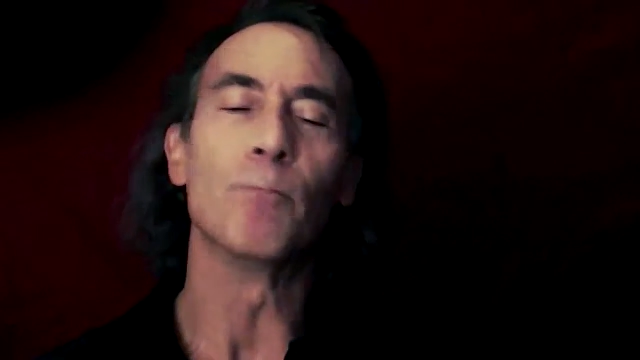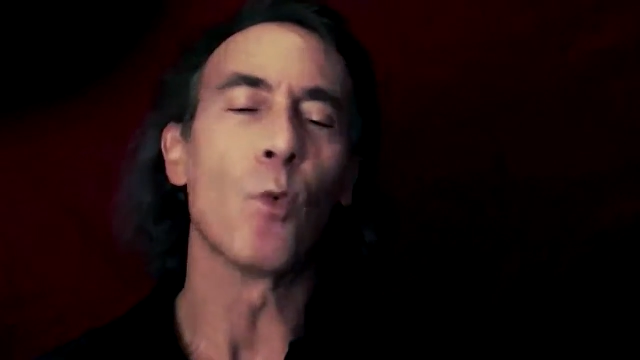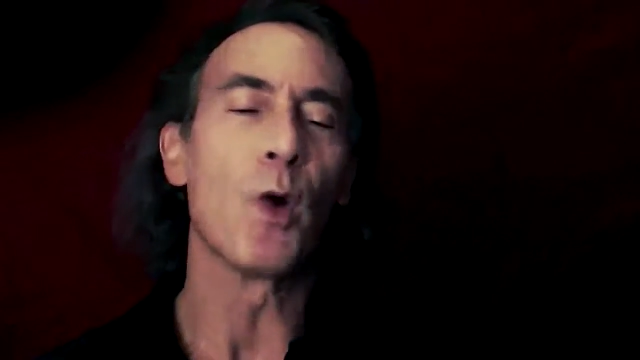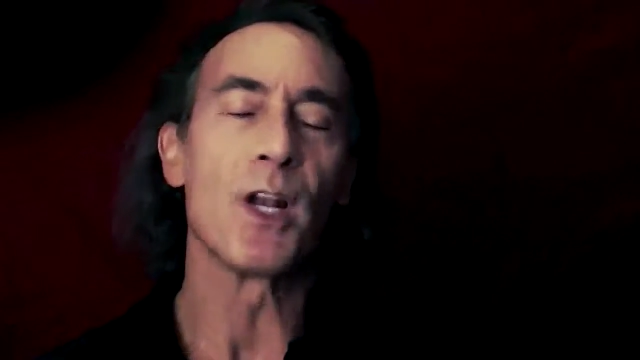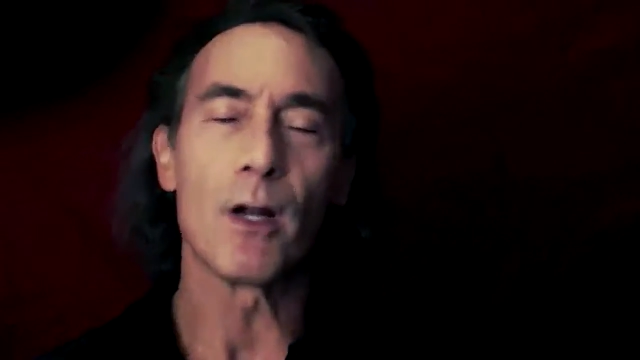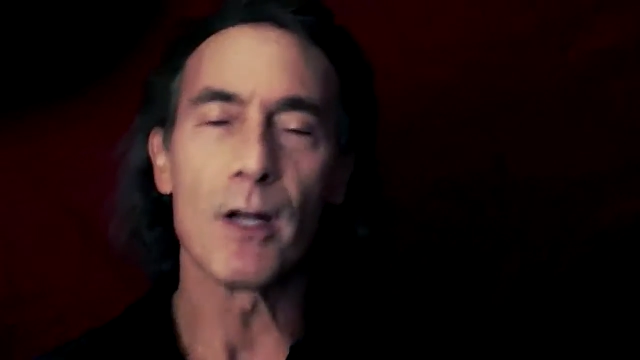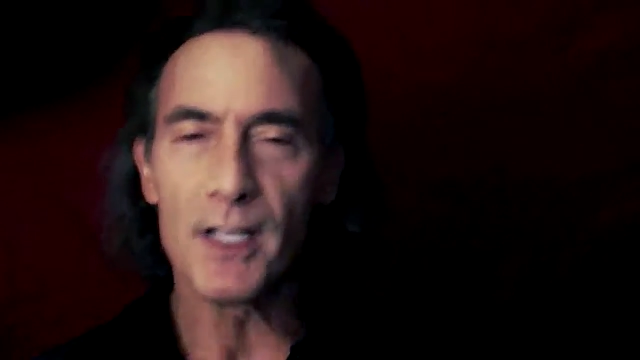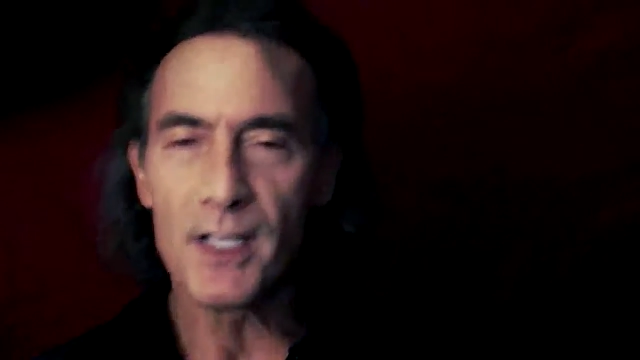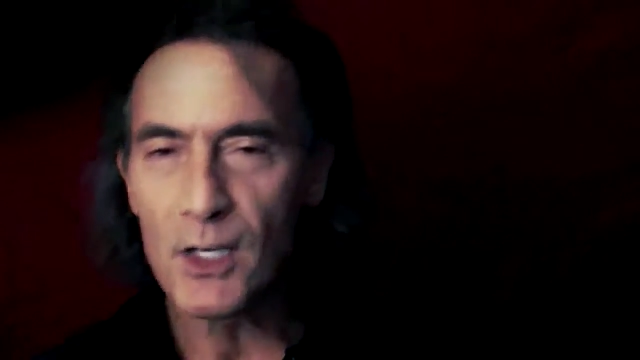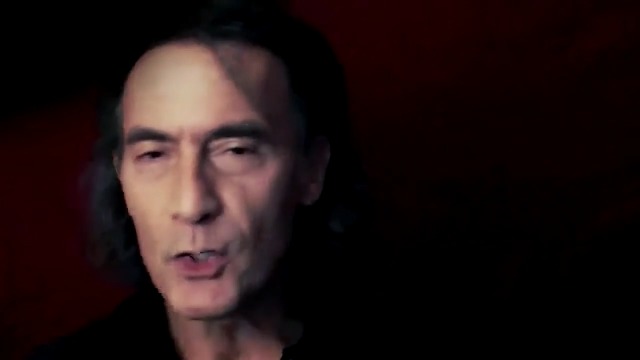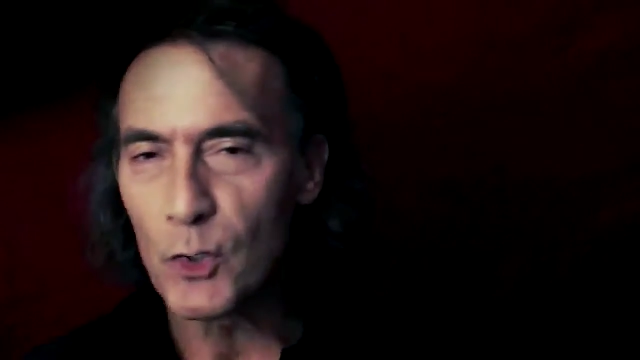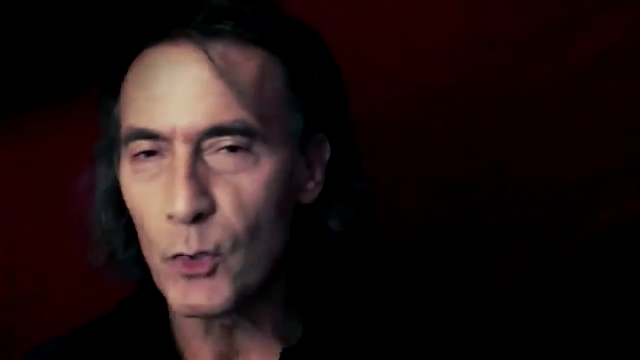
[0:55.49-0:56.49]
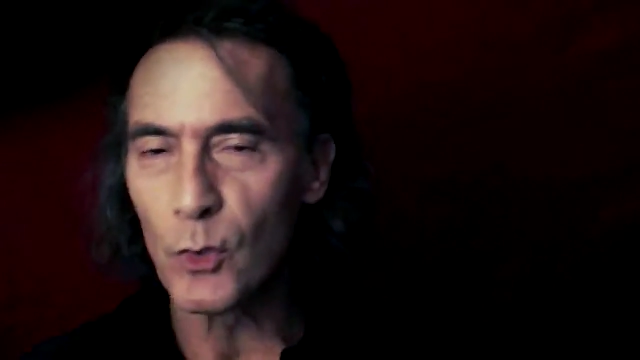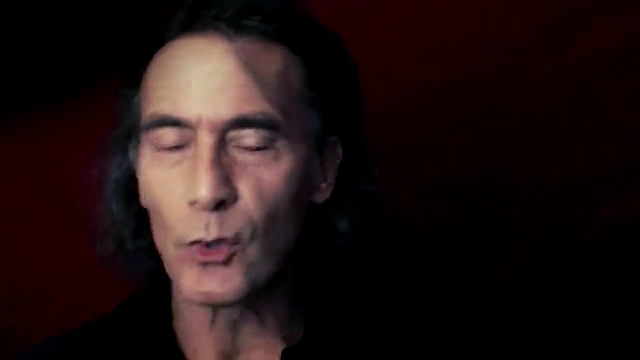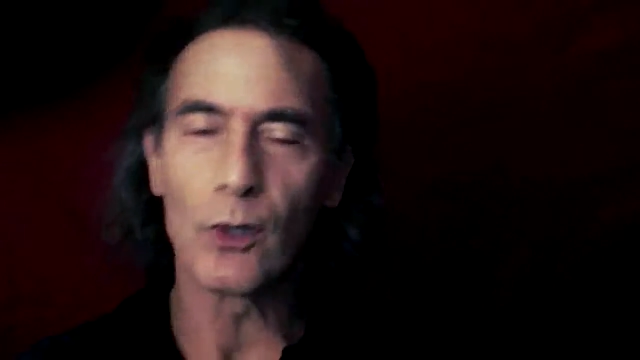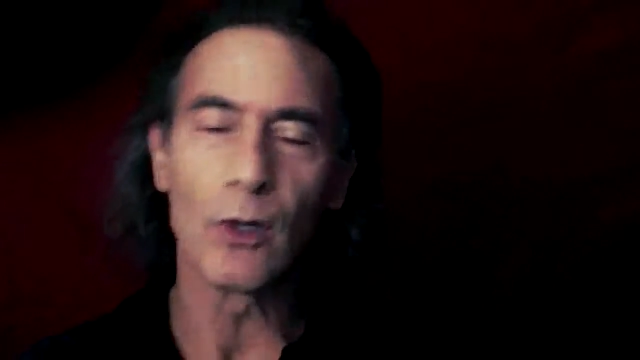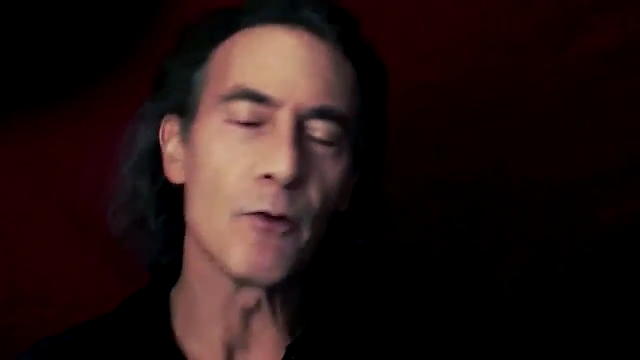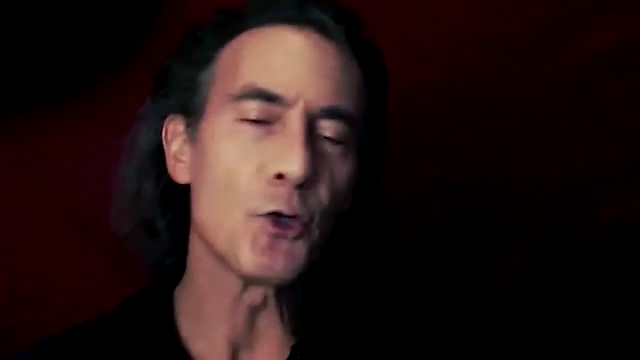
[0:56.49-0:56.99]
went on a
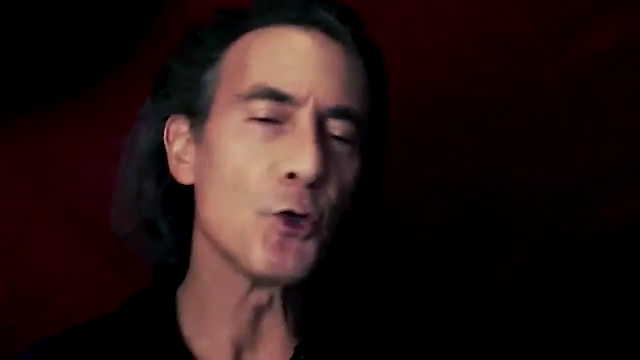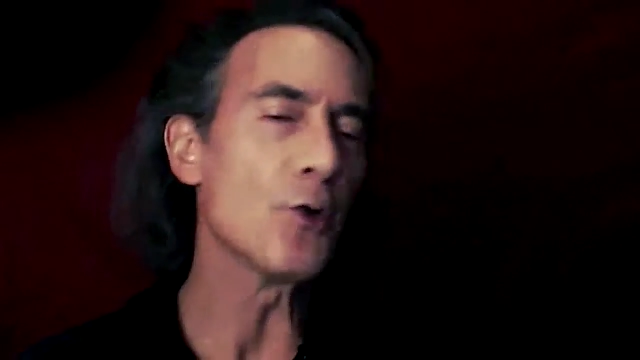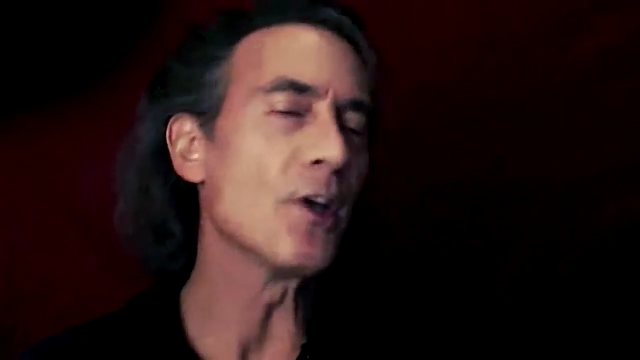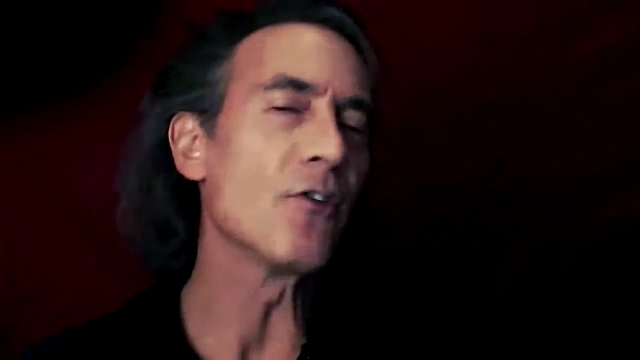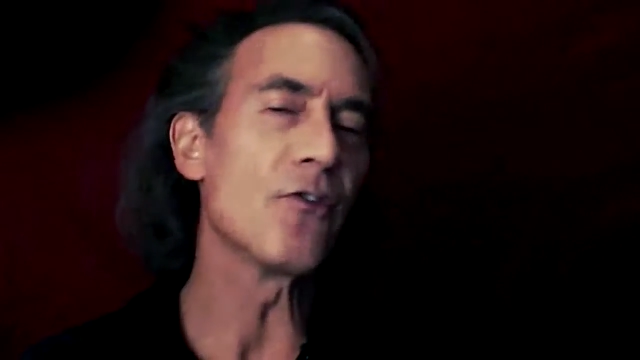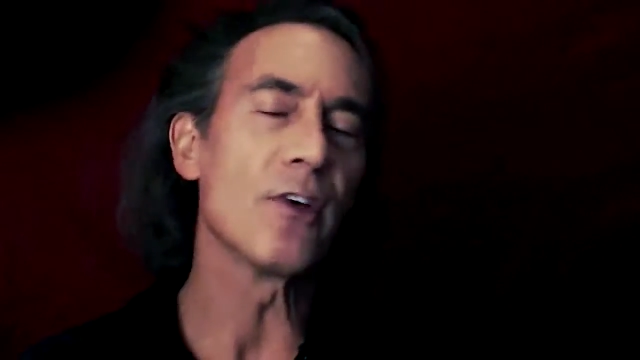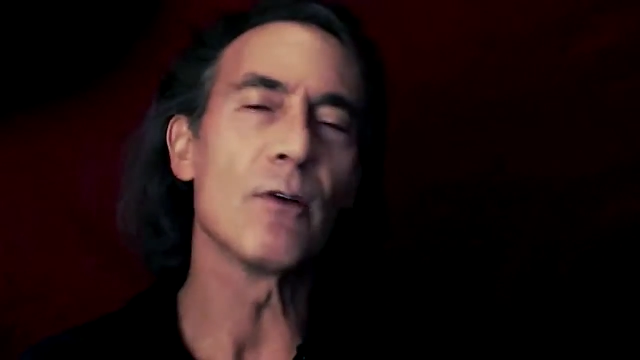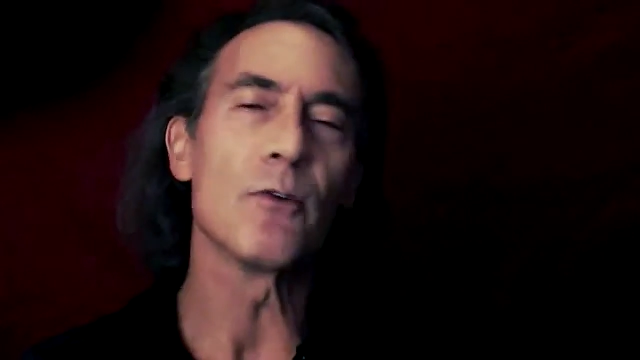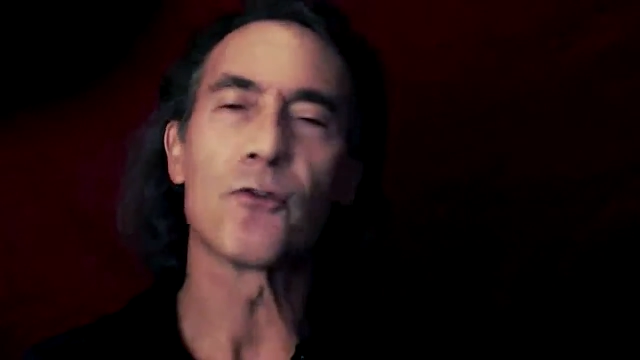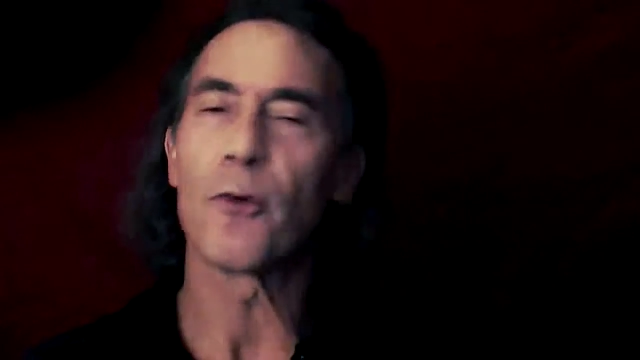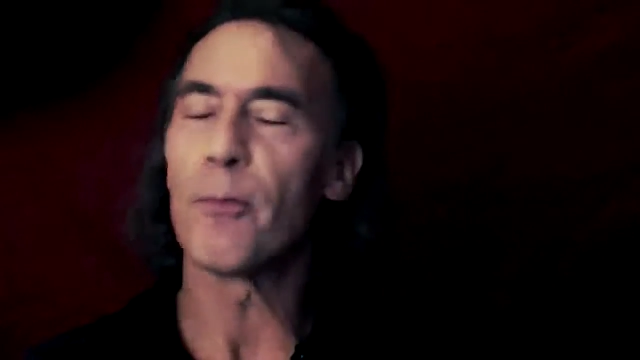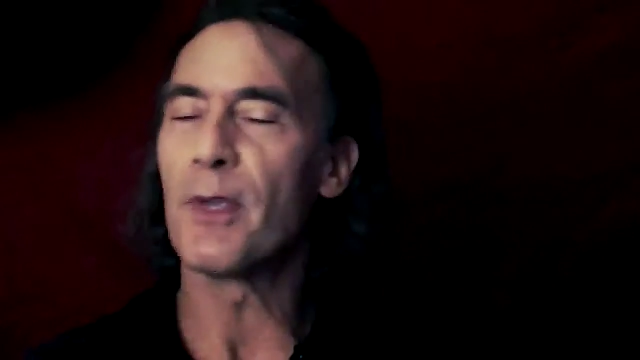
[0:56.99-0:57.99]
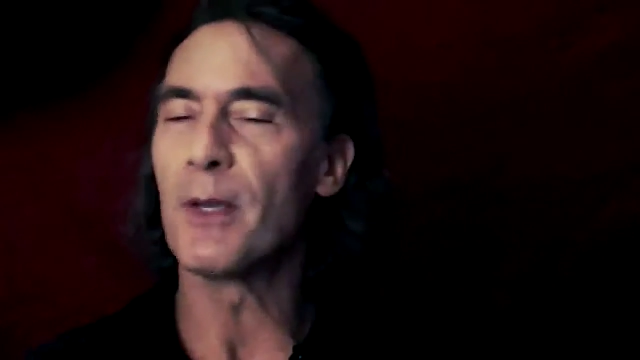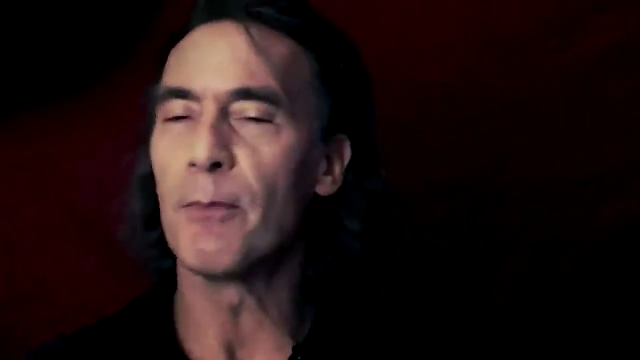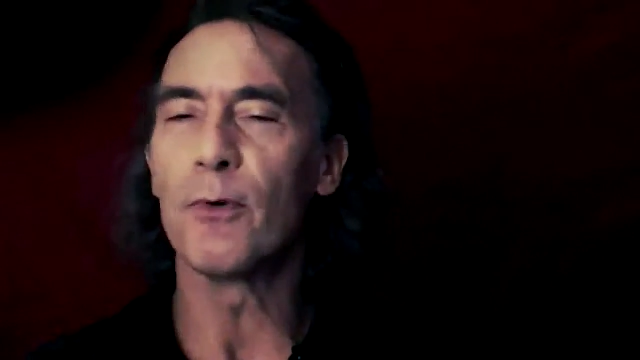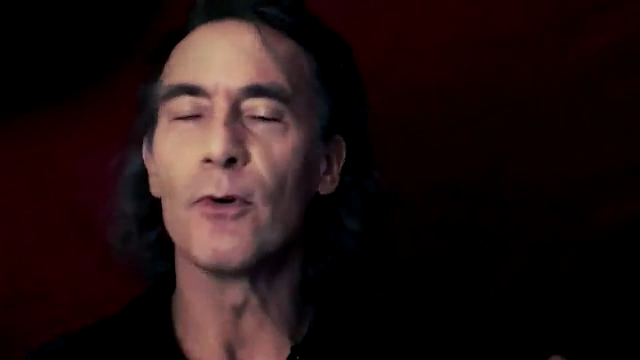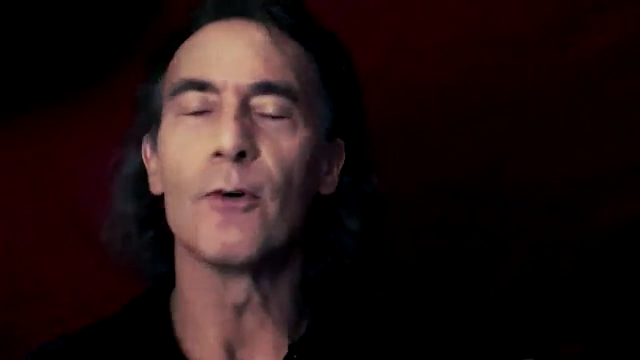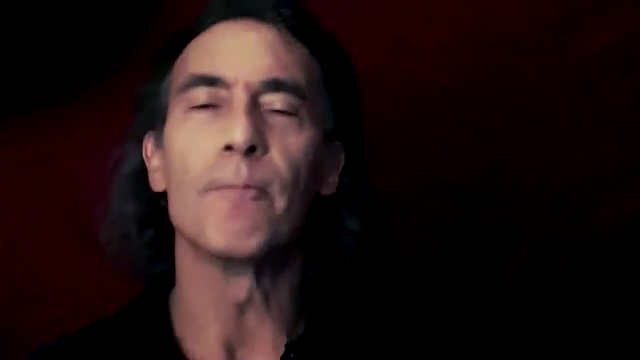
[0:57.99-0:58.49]
detour of shooting films for
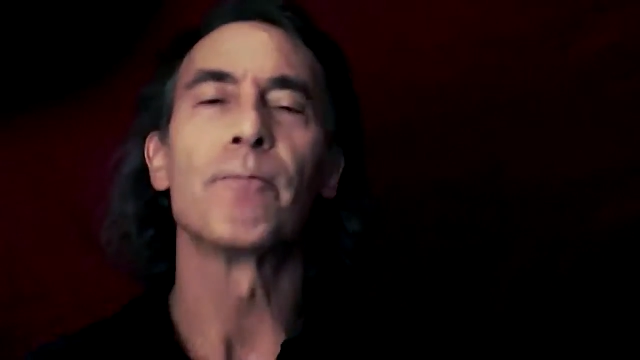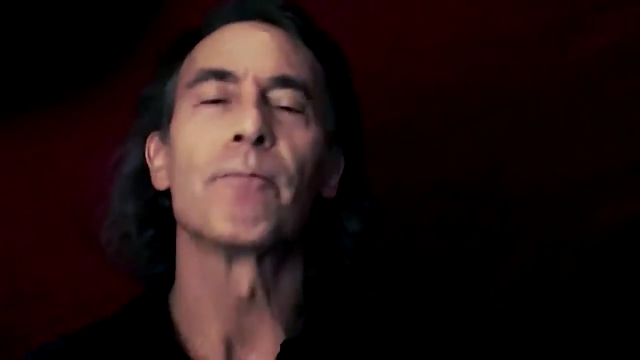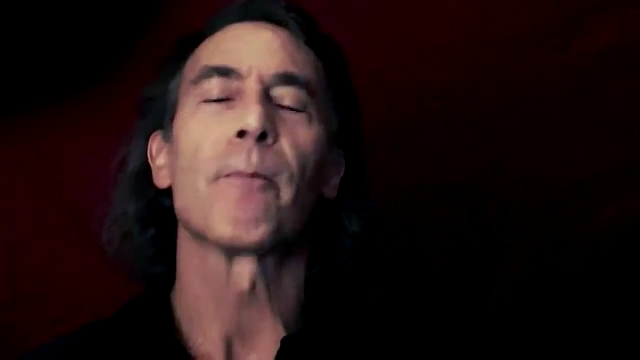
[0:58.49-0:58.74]
people